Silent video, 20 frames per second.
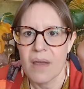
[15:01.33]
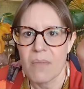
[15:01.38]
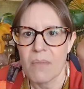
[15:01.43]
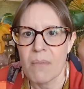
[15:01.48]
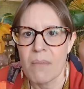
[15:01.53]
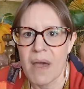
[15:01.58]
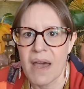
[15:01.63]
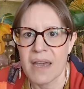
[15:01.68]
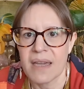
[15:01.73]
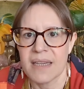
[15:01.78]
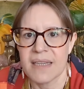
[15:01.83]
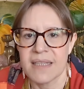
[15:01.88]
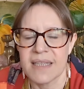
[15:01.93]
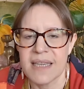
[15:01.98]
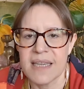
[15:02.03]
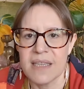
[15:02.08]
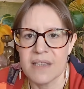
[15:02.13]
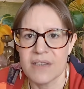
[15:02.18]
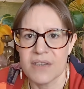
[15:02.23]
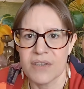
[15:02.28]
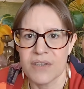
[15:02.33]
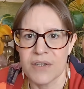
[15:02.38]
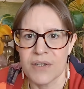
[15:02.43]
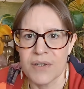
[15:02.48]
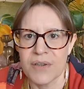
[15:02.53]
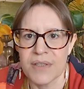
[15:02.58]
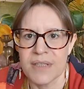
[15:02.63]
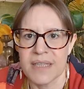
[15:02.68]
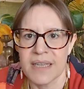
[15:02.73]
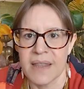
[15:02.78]
marcassite
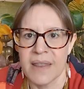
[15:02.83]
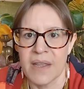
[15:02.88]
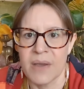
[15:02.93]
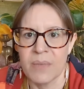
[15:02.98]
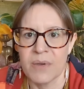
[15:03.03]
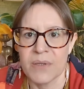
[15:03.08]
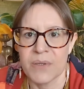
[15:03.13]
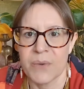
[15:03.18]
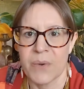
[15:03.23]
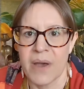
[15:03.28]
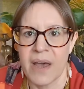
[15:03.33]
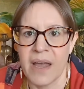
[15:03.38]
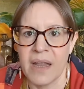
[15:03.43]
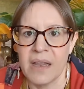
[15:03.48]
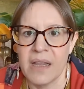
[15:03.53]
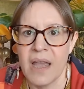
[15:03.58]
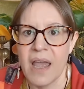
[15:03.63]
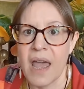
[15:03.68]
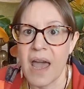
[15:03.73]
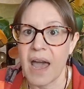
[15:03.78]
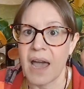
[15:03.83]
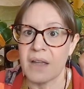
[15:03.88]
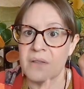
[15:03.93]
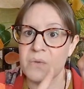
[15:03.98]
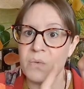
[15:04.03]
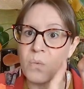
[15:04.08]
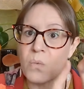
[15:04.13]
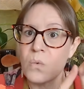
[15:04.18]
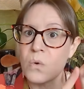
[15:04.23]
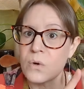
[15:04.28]
stones in them as well, and
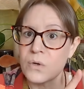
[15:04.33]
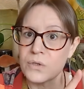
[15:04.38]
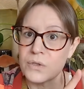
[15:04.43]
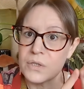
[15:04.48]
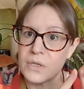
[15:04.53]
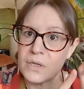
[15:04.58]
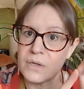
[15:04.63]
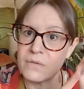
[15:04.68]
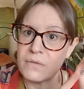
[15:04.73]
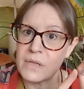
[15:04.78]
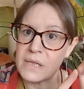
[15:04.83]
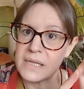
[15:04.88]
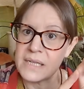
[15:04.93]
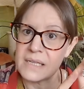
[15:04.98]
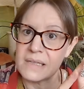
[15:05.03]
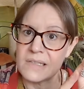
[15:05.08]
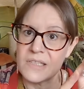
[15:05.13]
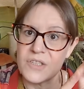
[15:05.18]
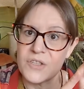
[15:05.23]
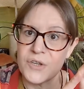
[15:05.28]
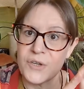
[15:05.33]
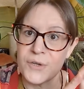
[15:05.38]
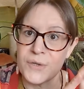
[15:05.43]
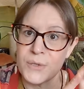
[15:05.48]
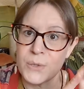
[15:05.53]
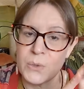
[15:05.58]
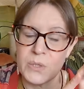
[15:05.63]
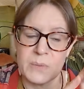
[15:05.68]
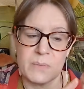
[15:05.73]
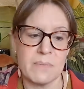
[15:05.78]
one of the little
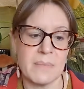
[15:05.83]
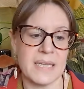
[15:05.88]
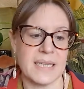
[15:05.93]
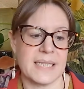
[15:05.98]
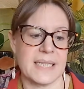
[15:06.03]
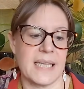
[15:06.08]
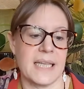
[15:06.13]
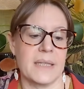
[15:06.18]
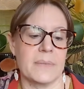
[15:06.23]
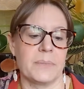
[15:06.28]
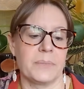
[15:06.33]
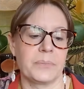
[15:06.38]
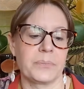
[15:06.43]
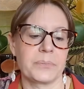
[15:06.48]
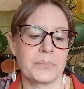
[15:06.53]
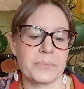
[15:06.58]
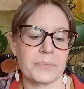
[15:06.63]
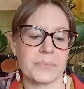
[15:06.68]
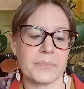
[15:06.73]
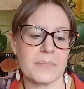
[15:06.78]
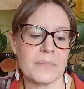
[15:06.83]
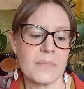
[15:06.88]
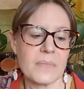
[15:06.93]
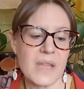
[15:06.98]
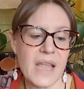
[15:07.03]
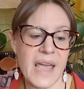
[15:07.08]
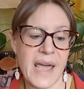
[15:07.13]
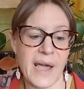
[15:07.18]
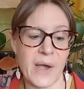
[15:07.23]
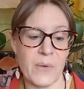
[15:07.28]
stones was missing.
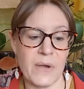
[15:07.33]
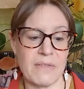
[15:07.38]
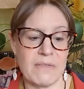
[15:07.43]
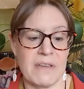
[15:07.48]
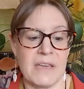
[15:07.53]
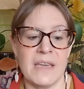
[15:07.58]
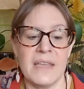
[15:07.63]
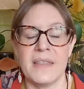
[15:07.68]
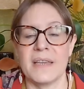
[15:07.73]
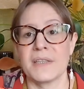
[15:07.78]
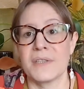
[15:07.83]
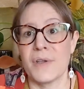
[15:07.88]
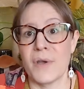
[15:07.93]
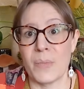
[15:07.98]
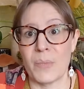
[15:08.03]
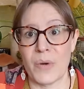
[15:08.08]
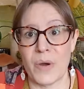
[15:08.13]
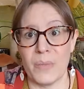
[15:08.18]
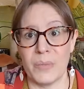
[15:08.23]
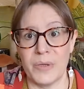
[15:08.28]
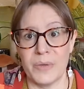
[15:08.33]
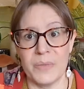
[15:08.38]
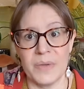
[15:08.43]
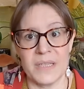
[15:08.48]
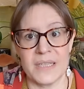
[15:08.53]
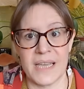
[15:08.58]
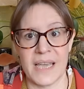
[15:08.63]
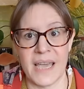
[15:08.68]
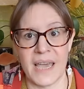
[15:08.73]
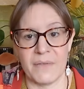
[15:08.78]
However, that's not a problem because
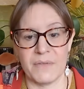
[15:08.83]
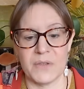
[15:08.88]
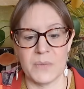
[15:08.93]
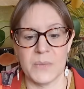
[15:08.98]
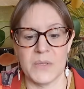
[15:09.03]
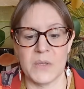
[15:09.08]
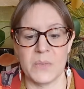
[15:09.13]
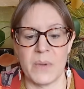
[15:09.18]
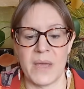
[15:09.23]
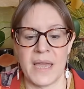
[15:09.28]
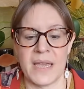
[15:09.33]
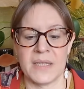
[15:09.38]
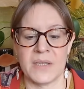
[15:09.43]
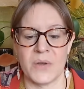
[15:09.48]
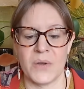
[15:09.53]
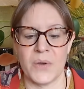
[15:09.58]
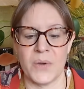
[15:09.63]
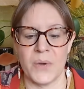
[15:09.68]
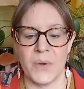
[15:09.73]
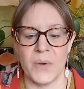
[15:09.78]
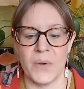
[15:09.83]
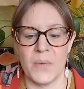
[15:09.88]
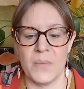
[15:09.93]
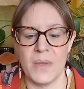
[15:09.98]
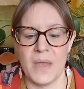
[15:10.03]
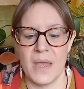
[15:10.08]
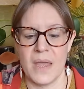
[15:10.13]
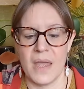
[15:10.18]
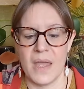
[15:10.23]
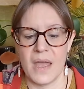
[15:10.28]
I have some spares at home,
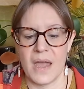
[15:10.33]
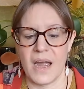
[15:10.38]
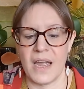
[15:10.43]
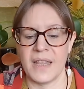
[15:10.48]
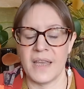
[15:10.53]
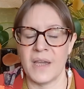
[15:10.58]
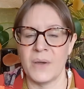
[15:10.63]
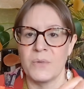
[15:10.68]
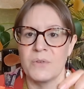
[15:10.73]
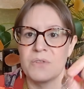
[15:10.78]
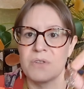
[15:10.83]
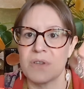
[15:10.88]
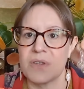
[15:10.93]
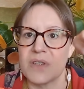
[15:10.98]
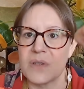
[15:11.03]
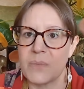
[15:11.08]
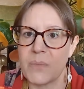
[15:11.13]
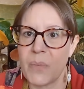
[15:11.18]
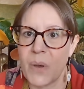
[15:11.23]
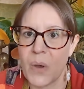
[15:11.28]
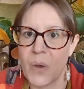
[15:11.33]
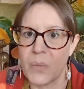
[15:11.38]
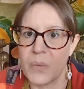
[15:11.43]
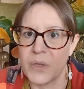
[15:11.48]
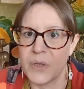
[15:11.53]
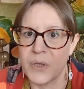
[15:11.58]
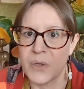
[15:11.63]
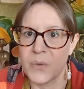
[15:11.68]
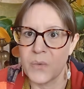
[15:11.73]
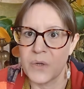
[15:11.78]
and I will just pop a
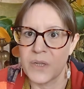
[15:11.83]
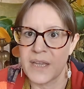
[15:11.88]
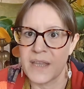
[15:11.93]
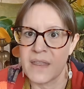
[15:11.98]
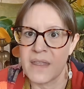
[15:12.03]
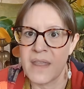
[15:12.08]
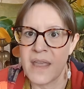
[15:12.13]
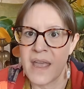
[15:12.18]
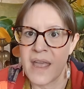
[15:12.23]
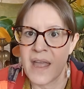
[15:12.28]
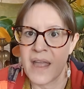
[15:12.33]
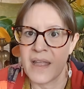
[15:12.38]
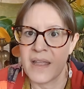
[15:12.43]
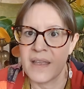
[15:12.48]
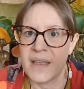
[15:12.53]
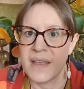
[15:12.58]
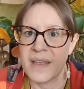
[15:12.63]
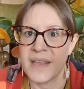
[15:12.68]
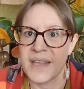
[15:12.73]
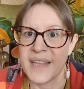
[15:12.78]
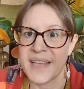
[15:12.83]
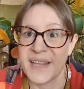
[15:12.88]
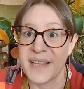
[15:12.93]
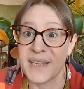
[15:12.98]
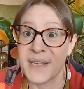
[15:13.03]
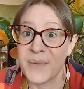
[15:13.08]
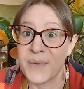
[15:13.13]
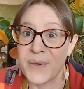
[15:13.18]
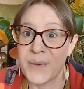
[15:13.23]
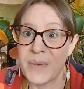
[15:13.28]
new one in there and then
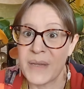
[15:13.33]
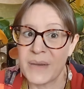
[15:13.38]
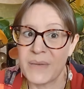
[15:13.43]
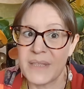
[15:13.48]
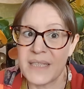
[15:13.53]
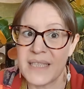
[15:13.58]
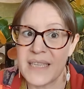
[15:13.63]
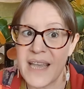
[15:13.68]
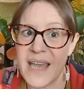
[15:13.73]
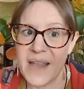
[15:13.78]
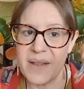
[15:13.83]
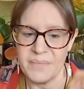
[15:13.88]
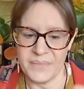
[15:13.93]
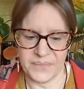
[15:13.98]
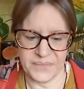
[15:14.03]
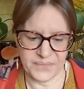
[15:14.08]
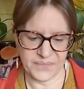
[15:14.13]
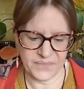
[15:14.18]
you won't be able to tell.